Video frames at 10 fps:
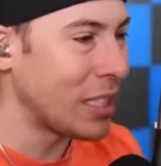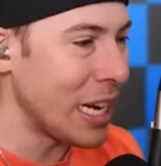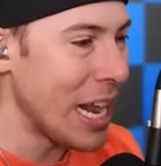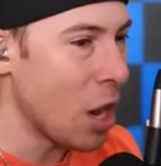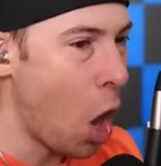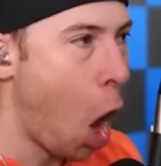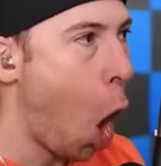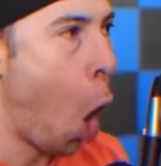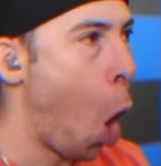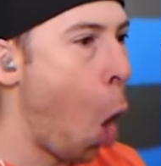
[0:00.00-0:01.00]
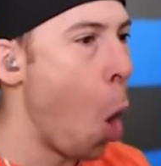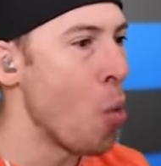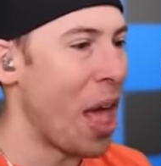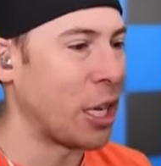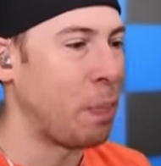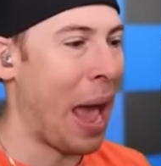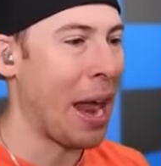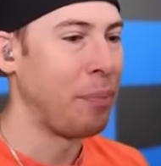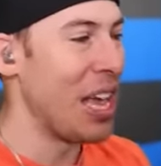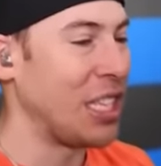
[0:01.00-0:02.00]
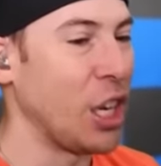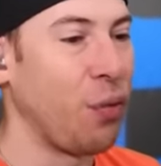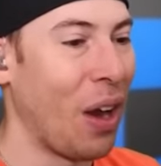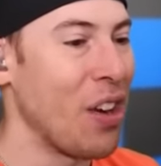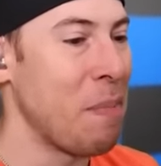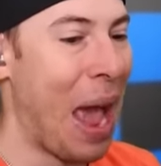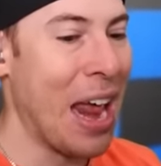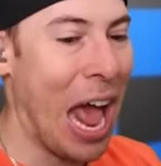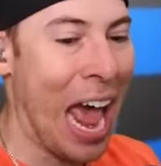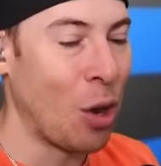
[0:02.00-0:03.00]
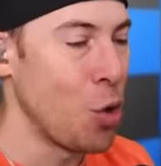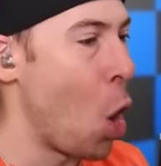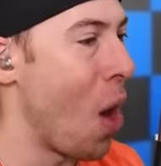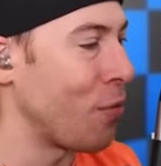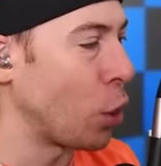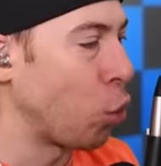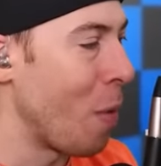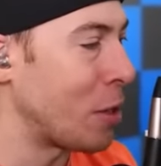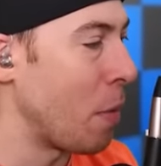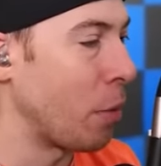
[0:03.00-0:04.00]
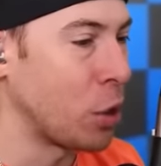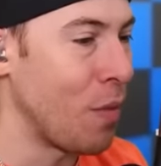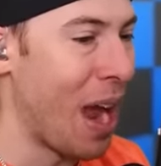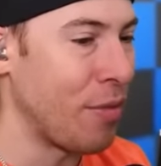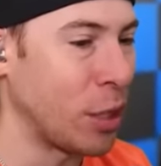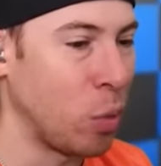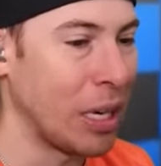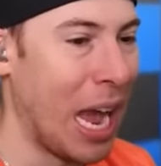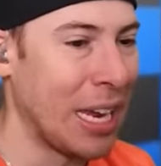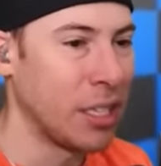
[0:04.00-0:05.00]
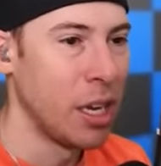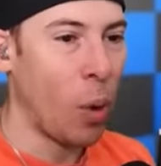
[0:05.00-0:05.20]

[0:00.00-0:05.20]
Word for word: What's in here? Oh, that's bad. This is very bad. I don't know if the crewmates will to survive this one, guys.